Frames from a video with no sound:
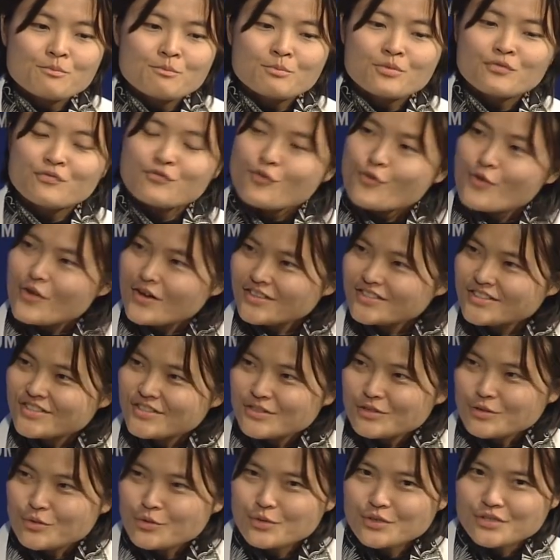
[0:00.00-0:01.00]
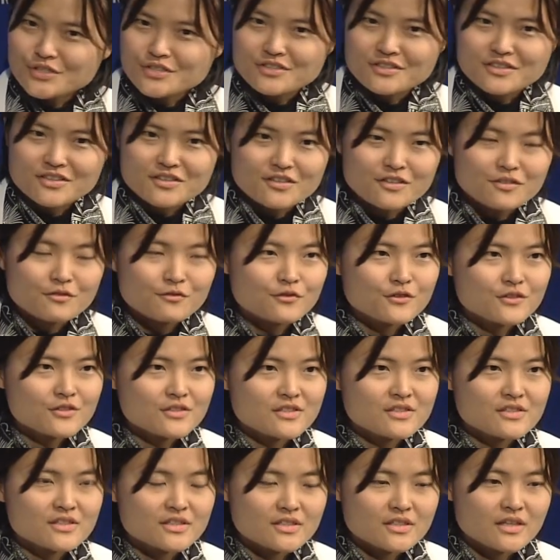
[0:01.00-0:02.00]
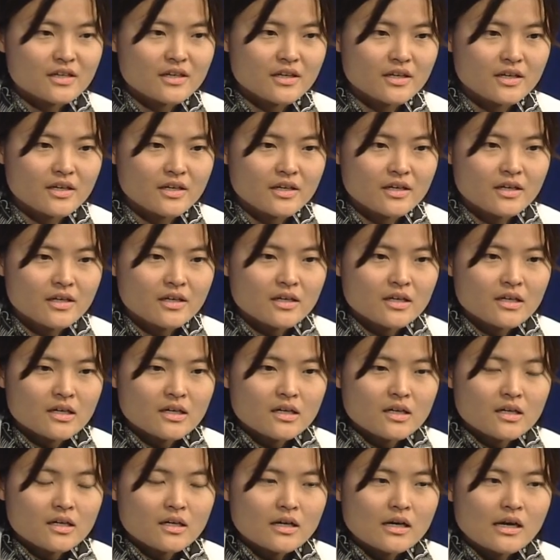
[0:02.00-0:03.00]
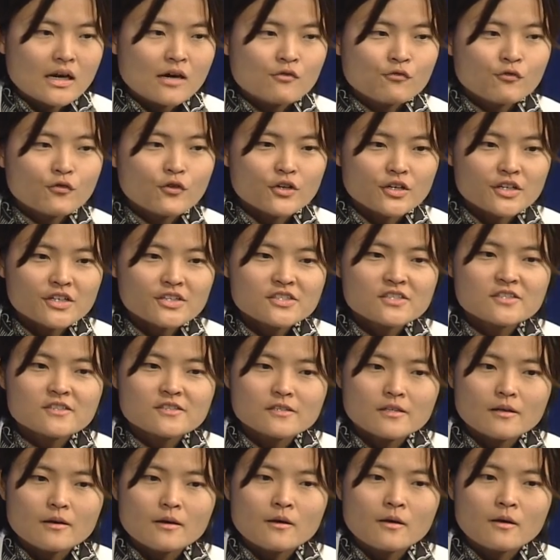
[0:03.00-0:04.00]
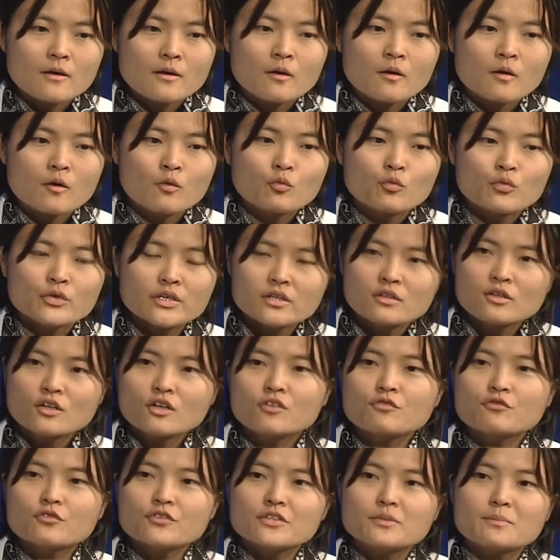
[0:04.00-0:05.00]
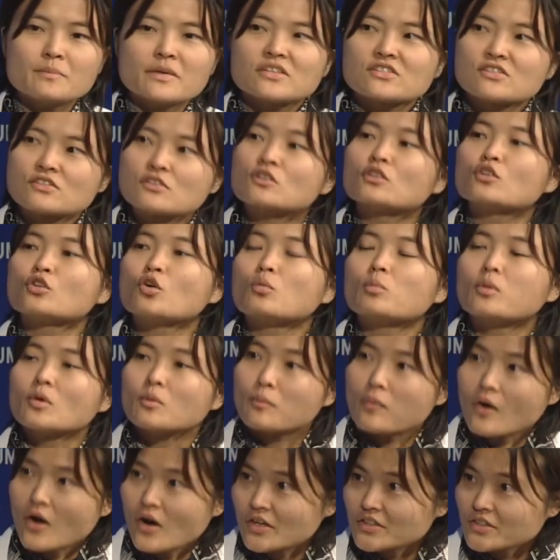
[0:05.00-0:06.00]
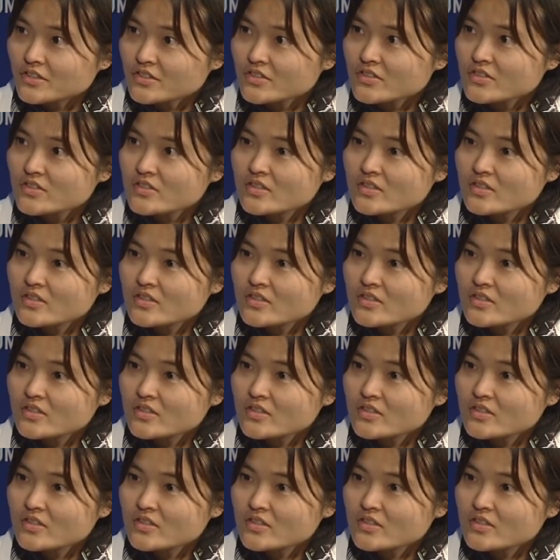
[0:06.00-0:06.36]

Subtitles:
Before I answer the question, I think firstly, for us, we look for the best global partners.